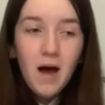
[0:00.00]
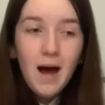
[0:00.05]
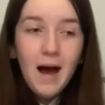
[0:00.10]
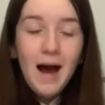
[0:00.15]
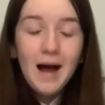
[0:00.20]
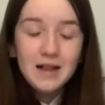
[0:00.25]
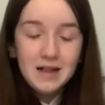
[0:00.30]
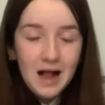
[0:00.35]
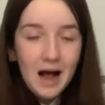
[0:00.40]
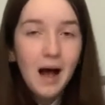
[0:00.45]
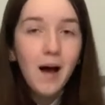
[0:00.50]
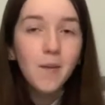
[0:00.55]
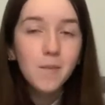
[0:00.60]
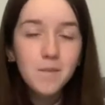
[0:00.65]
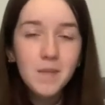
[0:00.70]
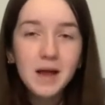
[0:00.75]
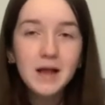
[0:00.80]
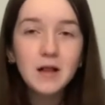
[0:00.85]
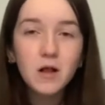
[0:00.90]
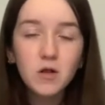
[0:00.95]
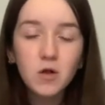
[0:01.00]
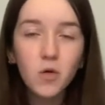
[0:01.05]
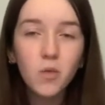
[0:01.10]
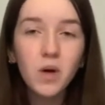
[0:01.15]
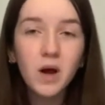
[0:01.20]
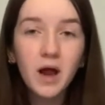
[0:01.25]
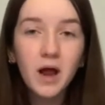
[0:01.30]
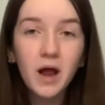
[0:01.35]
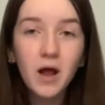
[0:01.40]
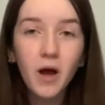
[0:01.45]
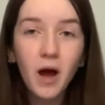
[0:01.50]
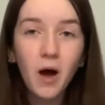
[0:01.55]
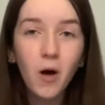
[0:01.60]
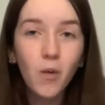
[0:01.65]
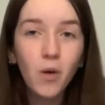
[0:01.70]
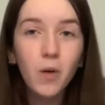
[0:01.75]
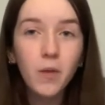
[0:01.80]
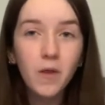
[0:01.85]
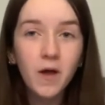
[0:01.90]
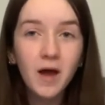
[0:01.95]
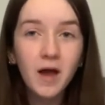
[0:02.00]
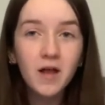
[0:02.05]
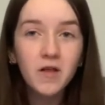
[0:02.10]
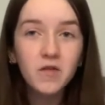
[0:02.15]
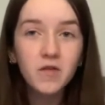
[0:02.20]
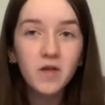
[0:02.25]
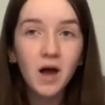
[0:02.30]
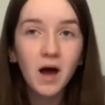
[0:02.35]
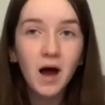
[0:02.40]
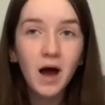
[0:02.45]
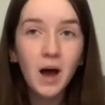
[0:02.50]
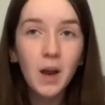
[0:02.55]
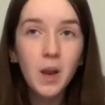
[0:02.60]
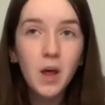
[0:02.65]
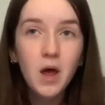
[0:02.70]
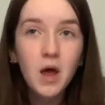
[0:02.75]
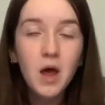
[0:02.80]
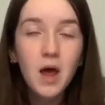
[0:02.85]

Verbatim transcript: I can make a career out of this and